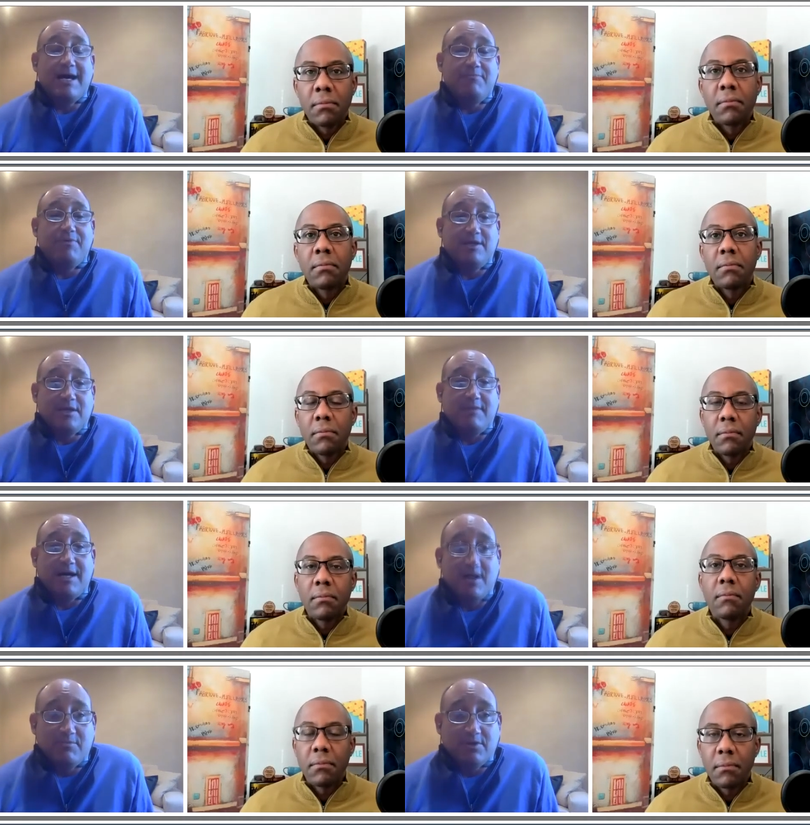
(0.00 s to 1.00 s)
Speaker 1: opinion,
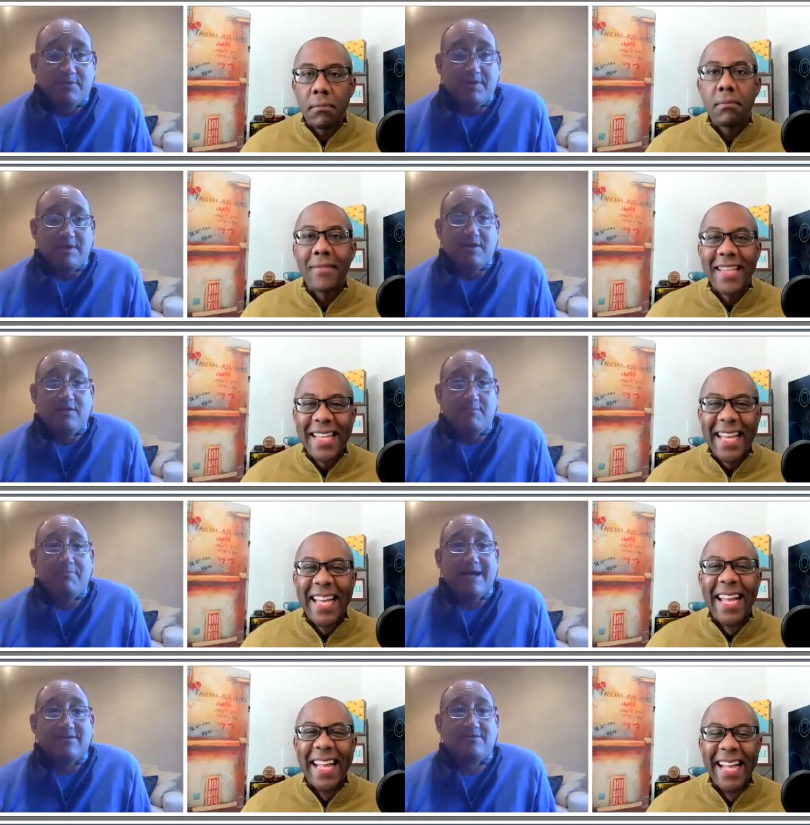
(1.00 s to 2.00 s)
my humble opinion, the
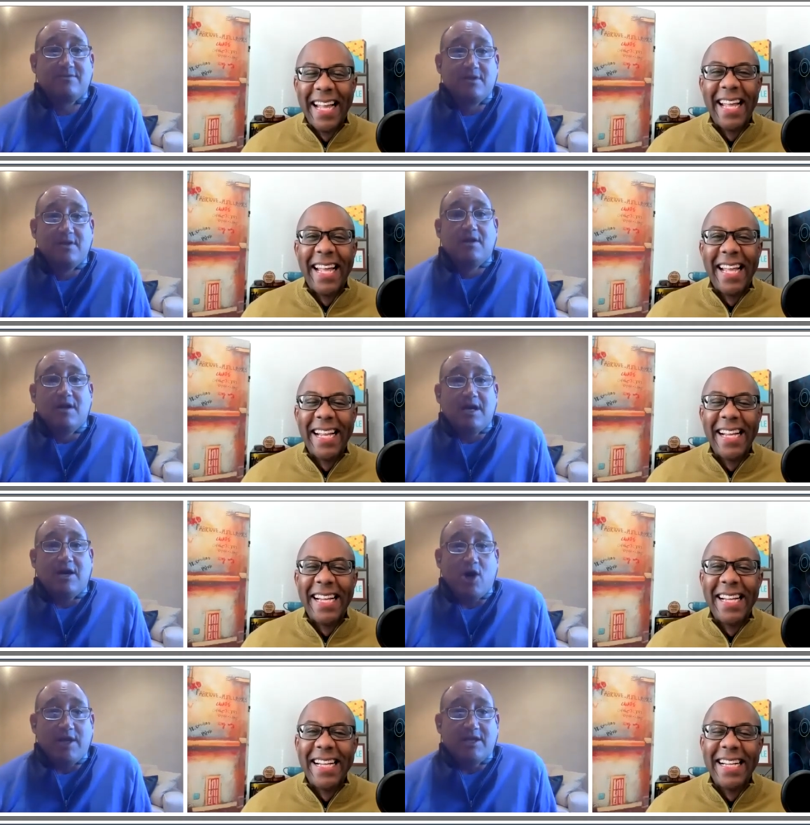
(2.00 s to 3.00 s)
best uh,
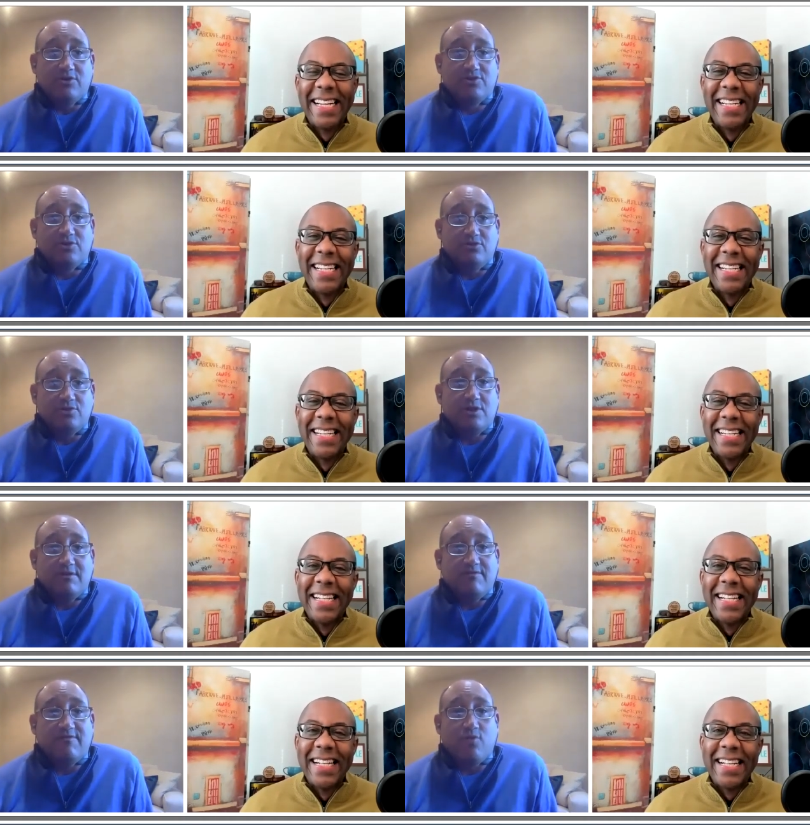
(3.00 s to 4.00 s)
audio
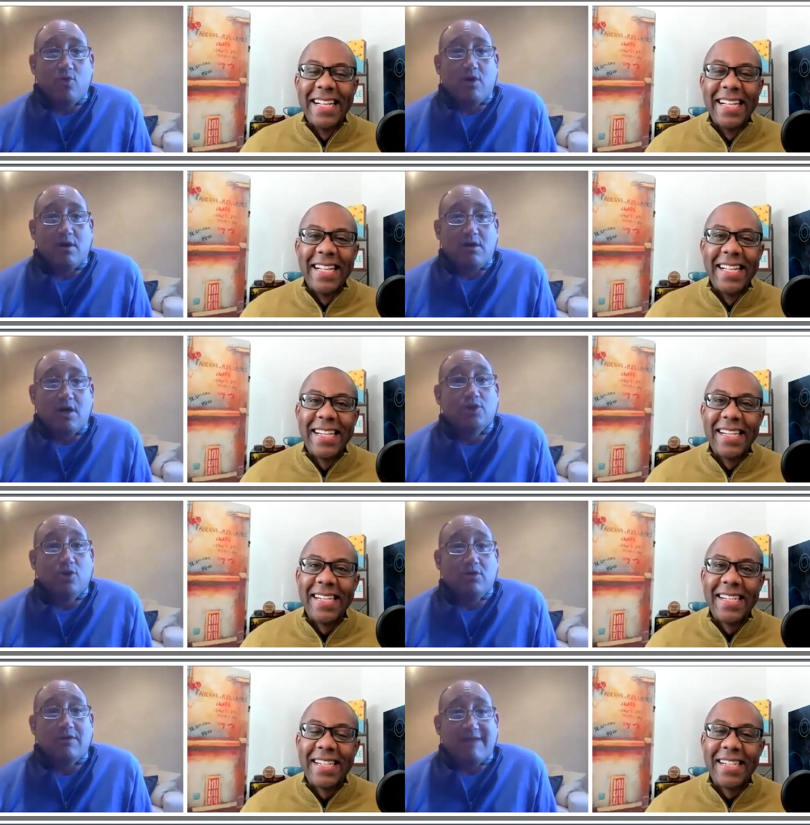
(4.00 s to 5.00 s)
solution for a
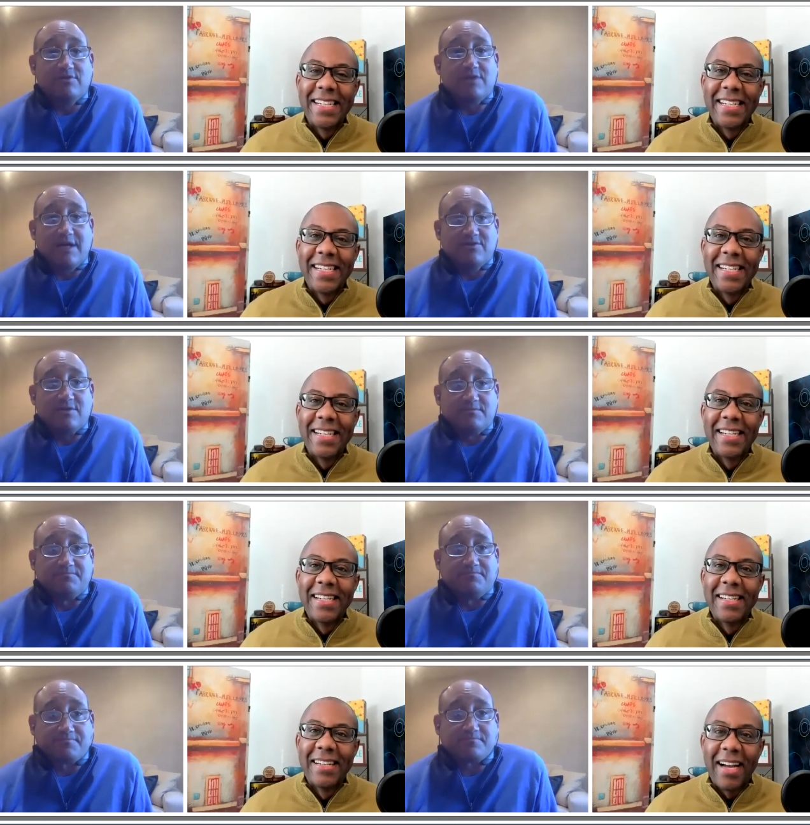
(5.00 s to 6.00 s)
local advertiser.
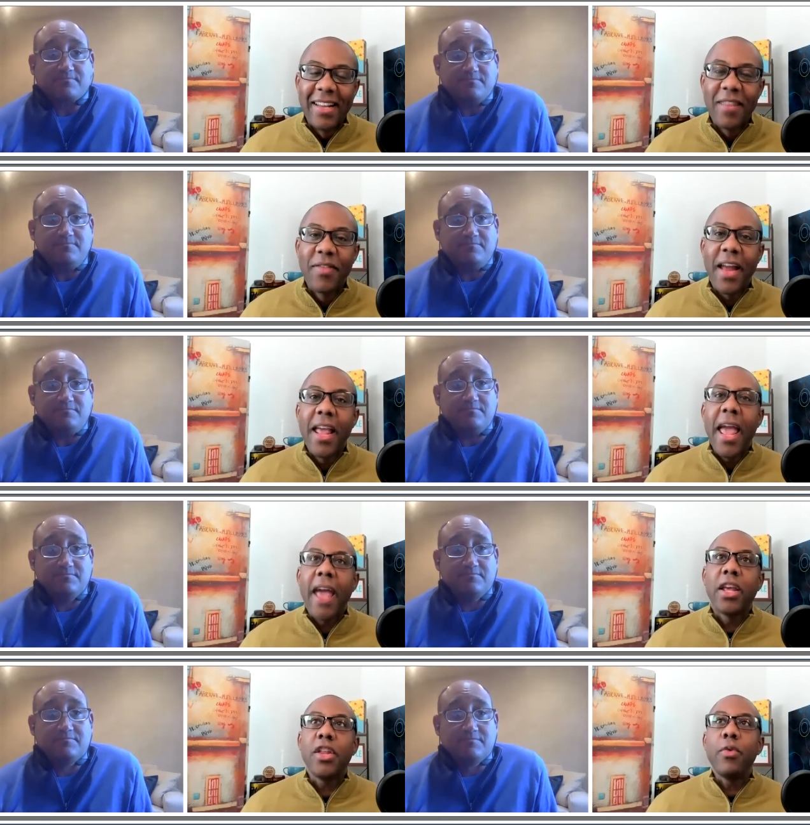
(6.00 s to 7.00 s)
Speaker 2: I love that.
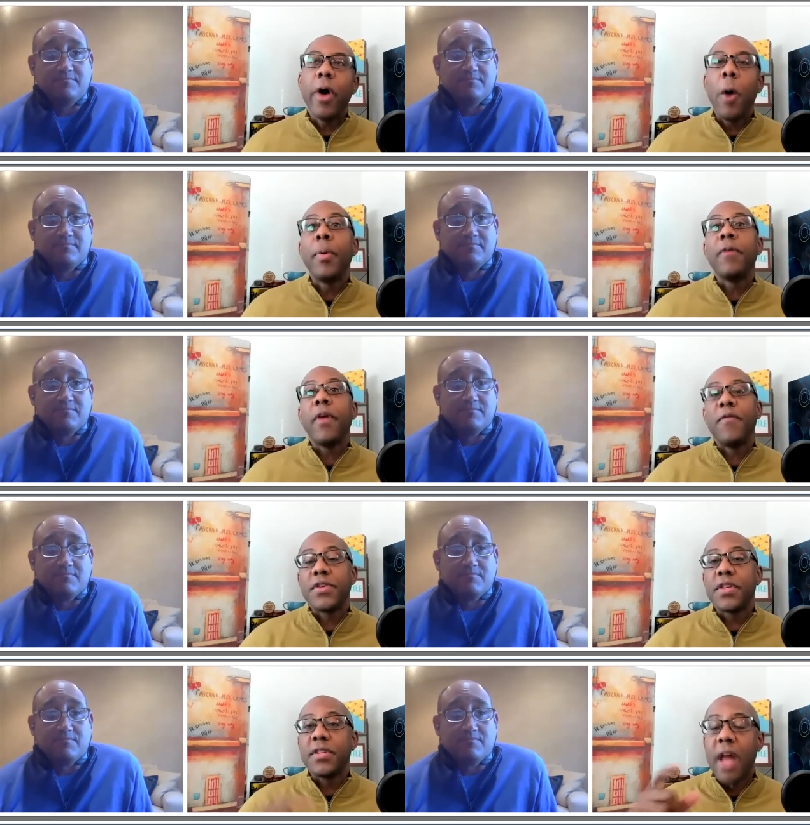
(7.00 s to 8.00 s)
And can you help? If, if,
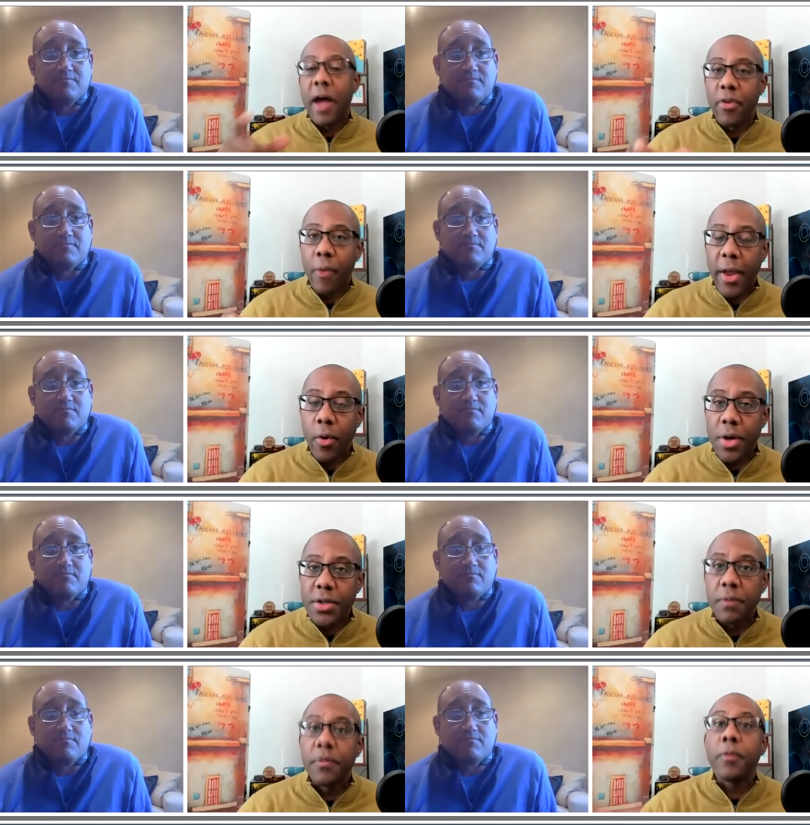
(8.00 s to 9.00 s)
this is not the right
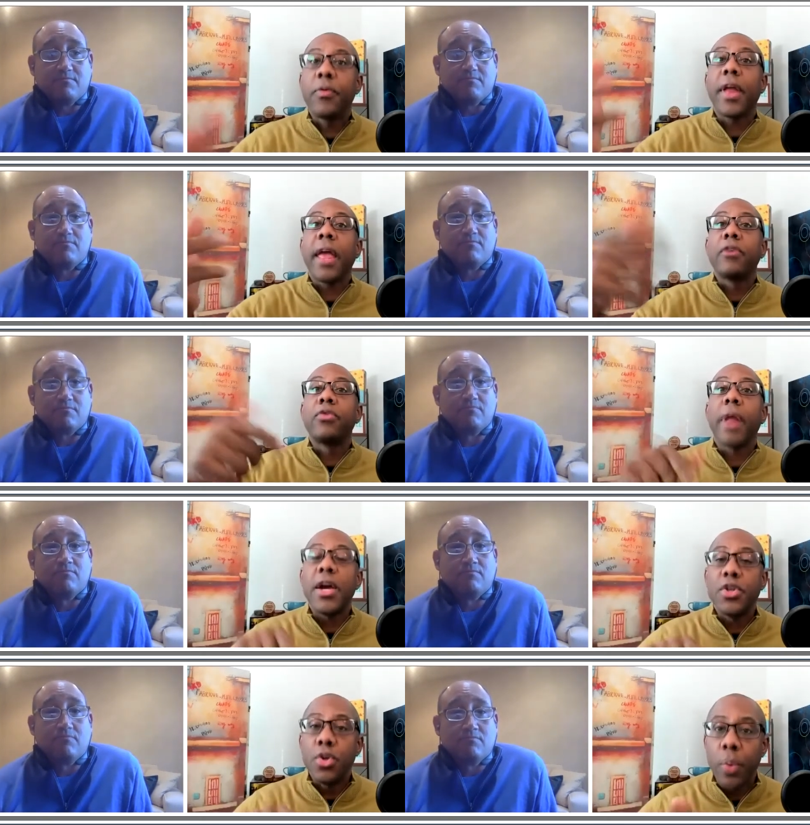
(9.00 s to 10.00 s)
question, feel free to answer it
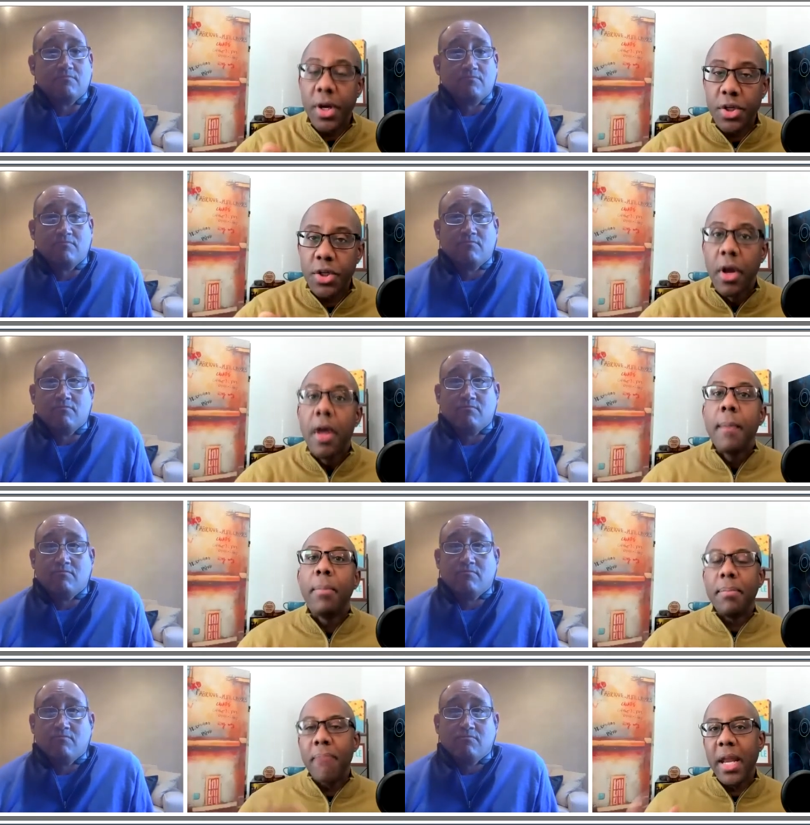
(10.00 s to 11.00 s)
as you wish.
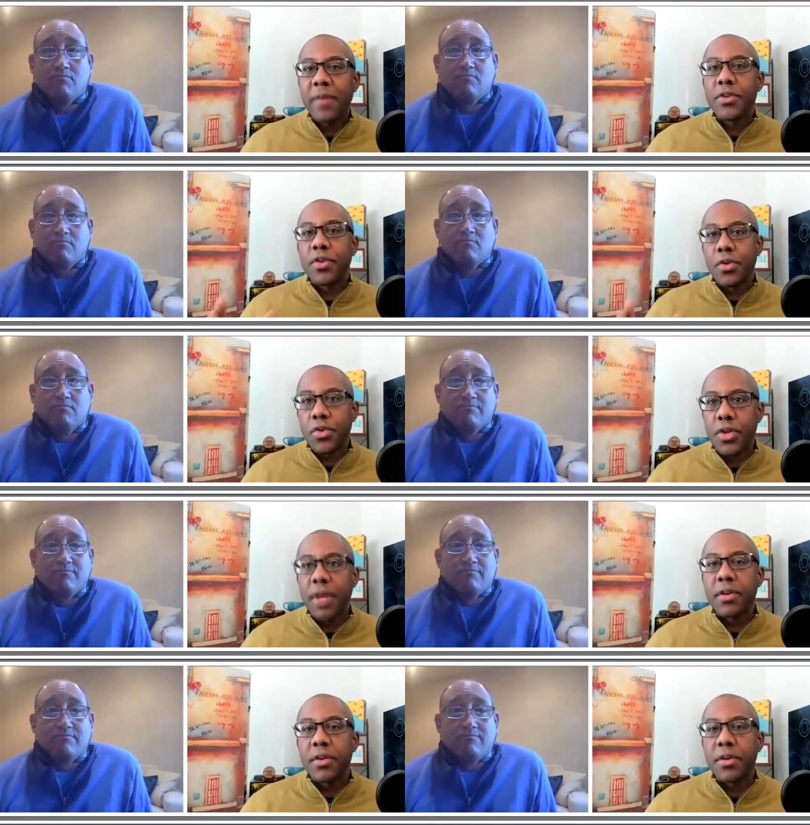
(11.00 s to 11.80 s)
But many of us understand to